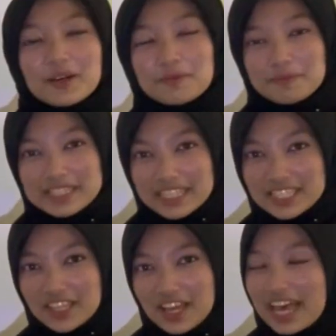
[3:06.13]
Machine
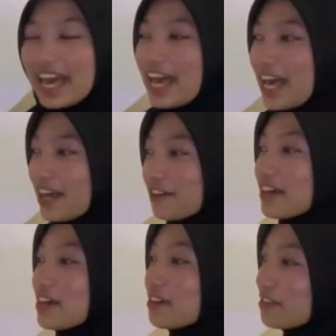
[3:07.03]
saw have
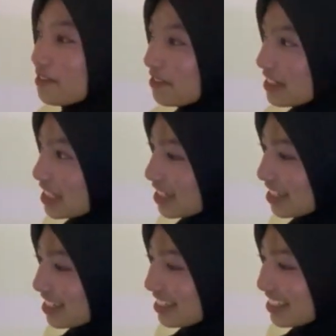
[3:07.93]

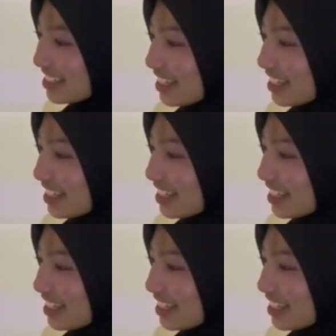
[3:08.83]
features.